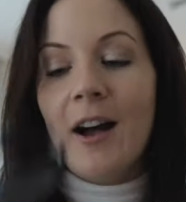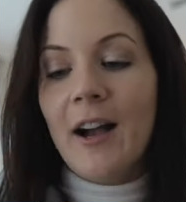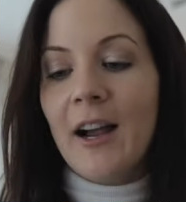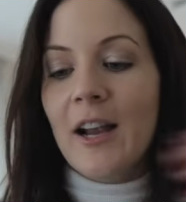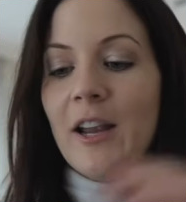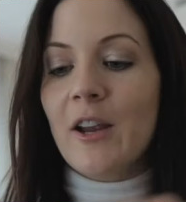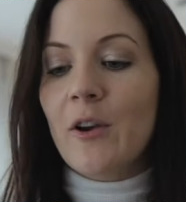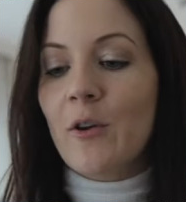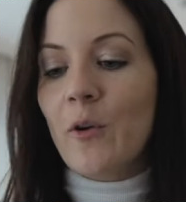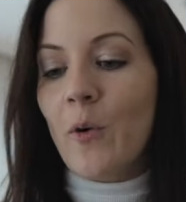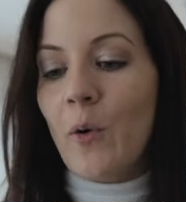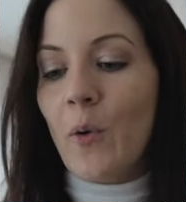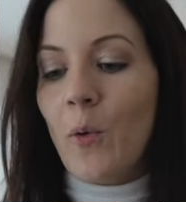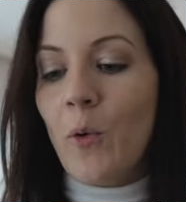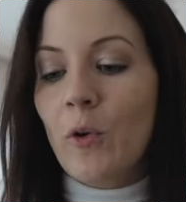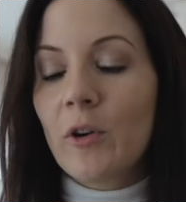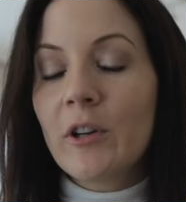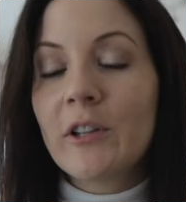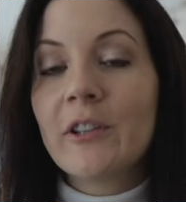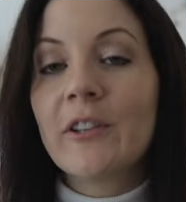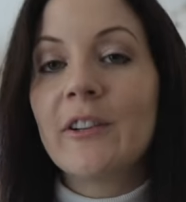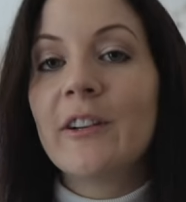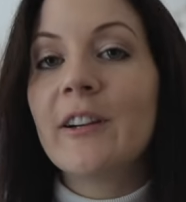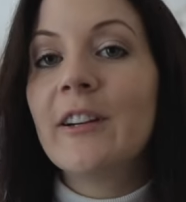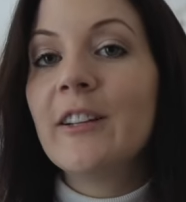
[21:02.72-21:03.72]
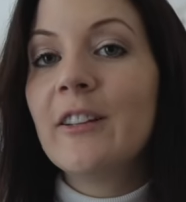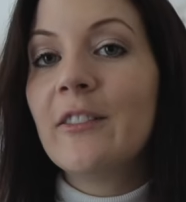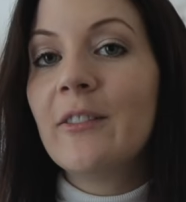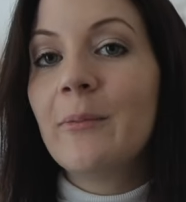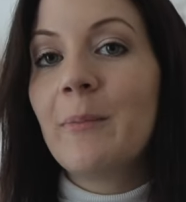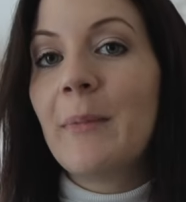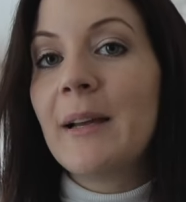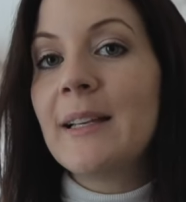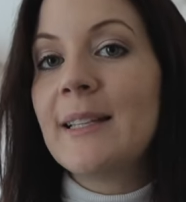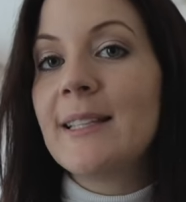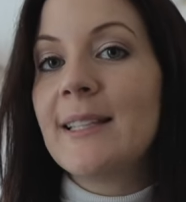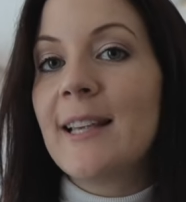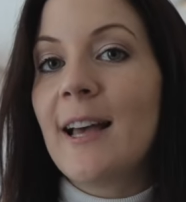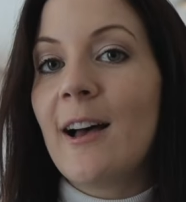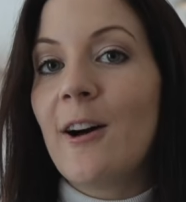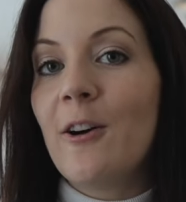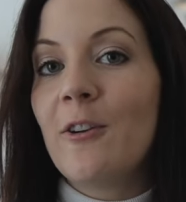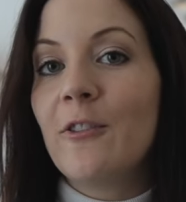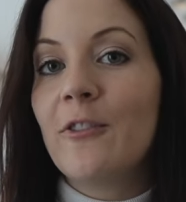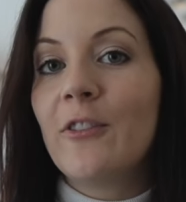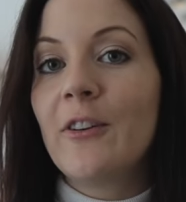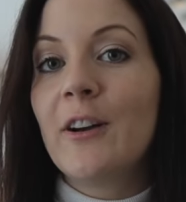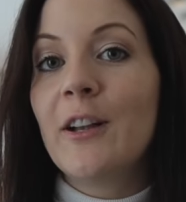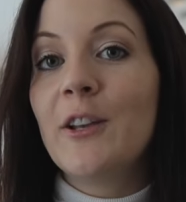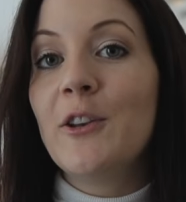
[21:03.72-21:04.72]
I ordered
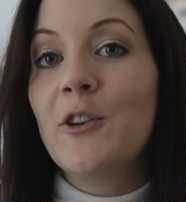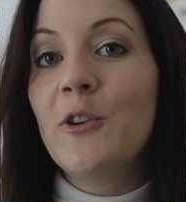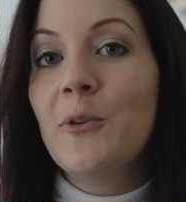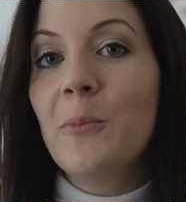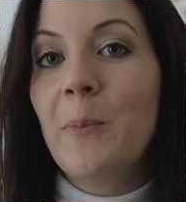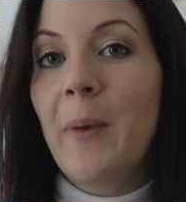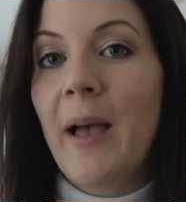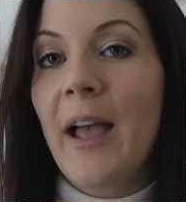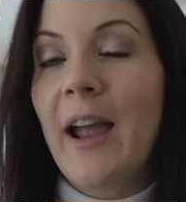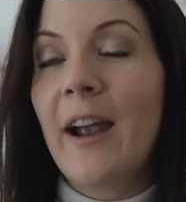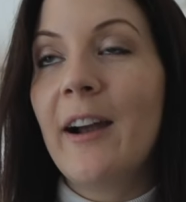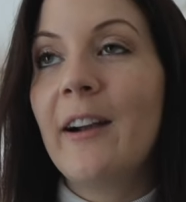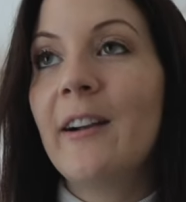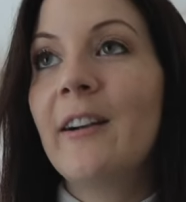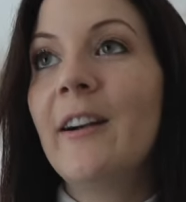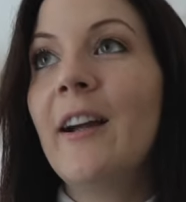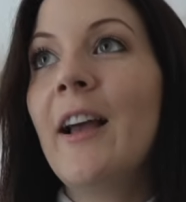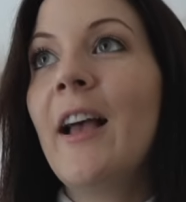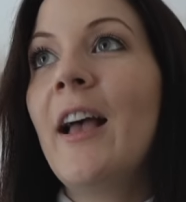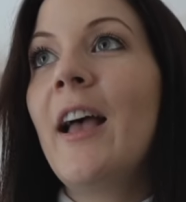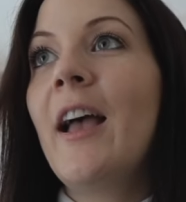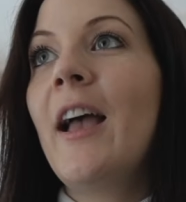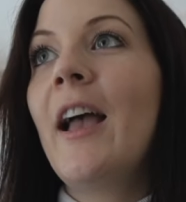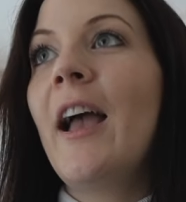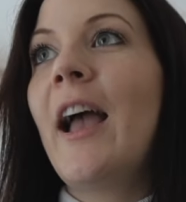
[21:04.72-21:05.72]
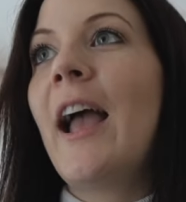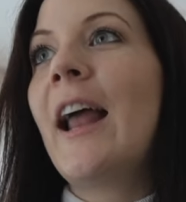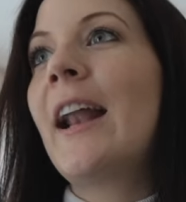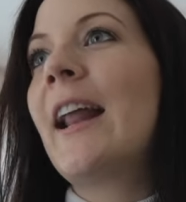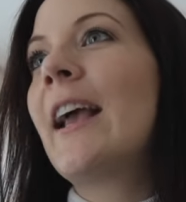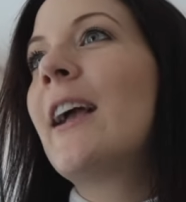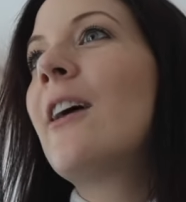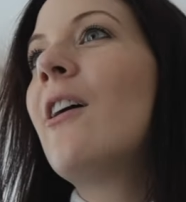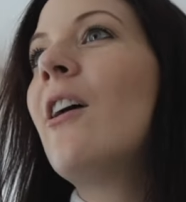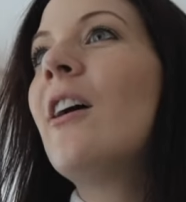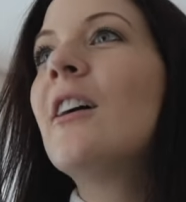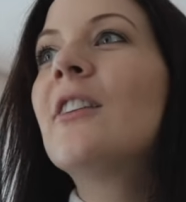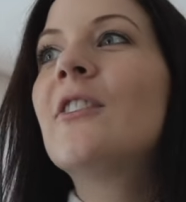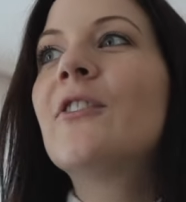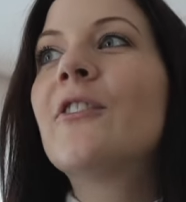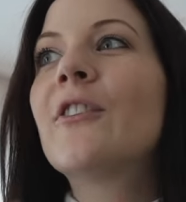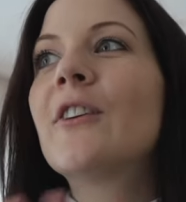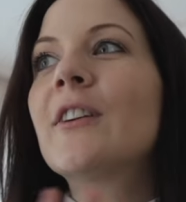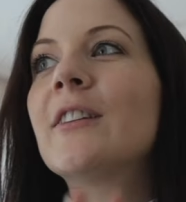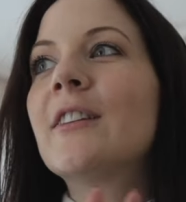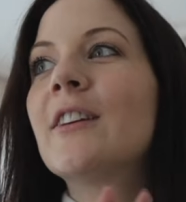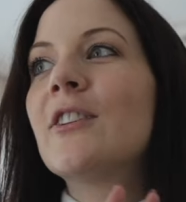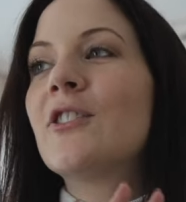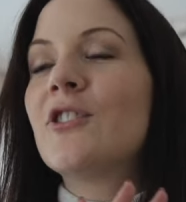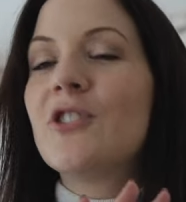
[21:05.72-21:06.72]
myself a new pair and I got
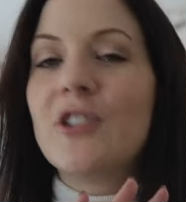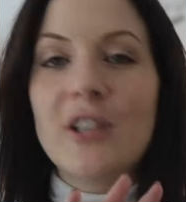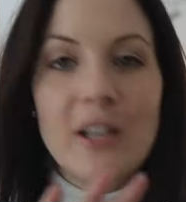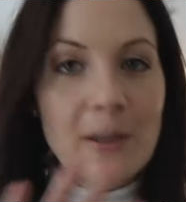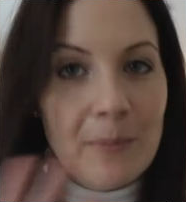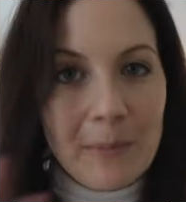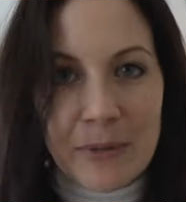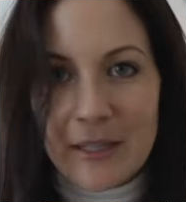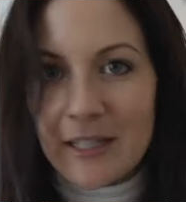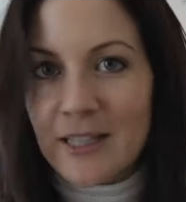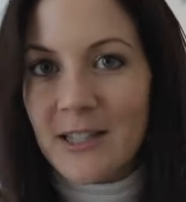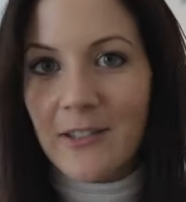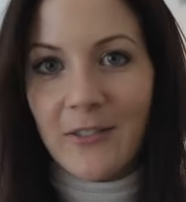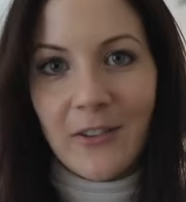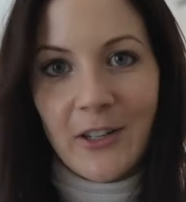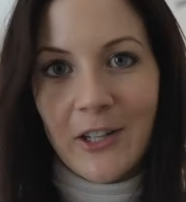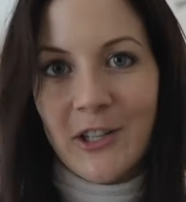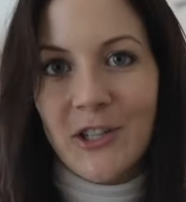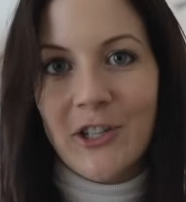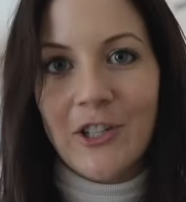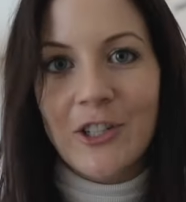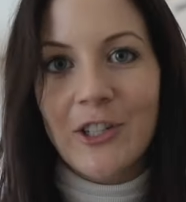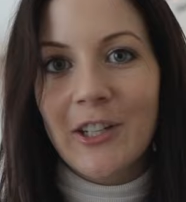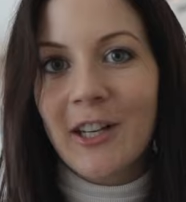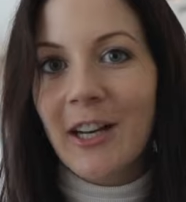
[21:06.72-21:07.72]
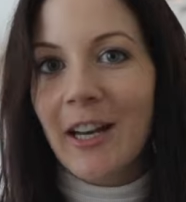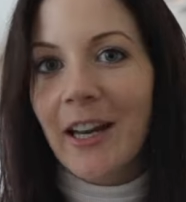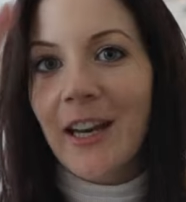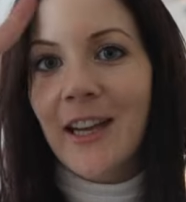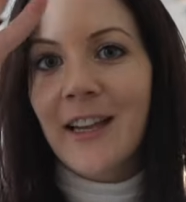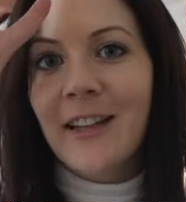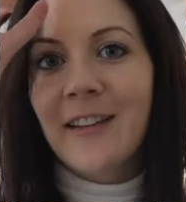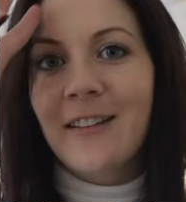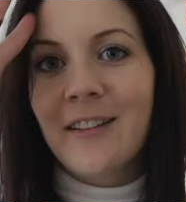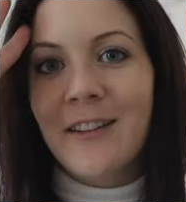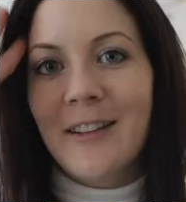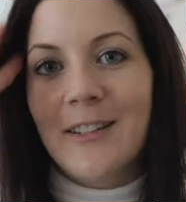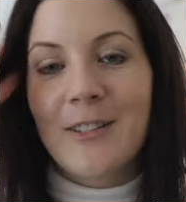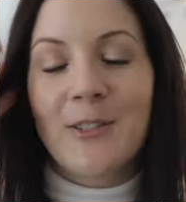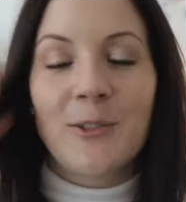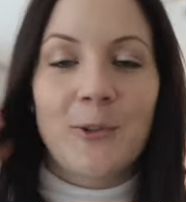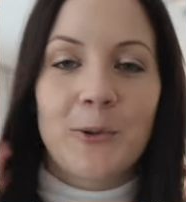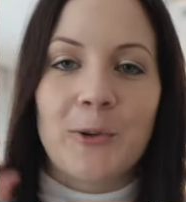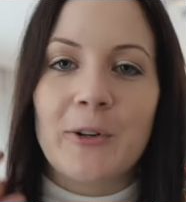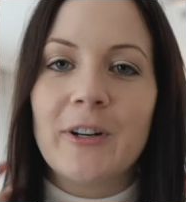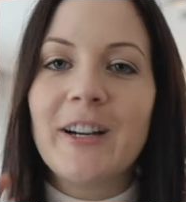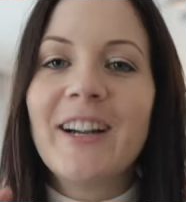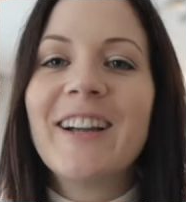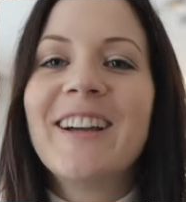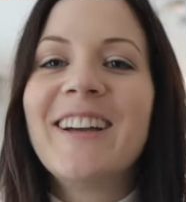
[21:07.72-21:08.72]
for the cheapest version in the
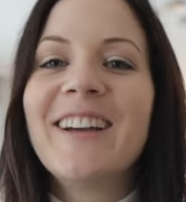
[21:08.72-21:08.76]
store